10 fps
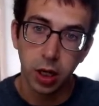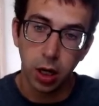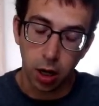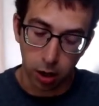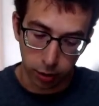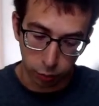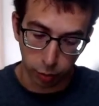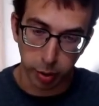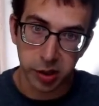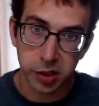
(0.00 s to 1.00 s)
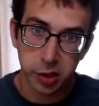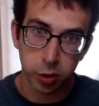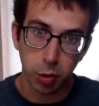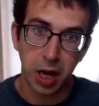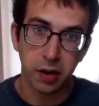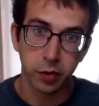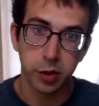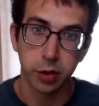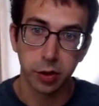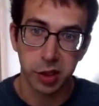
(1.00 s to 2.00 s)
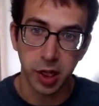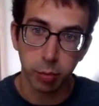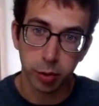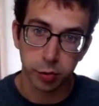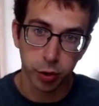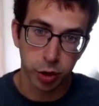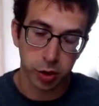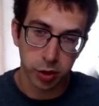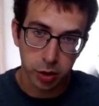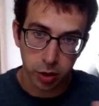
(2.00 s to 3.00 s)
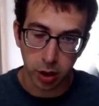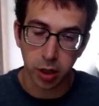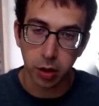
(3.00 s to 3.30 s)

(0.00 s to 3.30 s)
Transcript: on robustness to adversarial examples, which is uh,